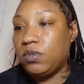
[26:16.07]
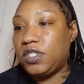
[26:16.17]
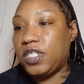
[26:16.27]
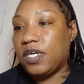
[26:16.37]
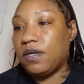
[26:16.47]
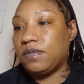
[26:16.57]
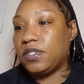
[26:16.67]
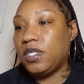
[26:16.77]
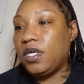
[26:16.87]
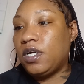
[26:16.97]
selves,
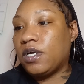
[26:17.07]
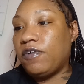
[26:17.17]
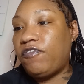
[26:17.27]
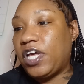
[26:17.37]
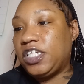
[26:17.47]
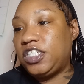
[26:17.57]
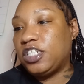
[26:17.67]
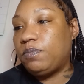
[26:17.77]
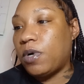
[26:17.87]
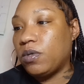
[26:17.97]

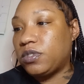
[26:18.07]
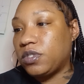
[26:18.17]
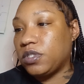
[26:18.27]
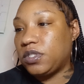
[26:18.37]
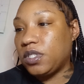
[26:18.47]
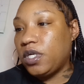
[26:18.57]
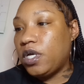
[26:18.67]
covetous, boasters,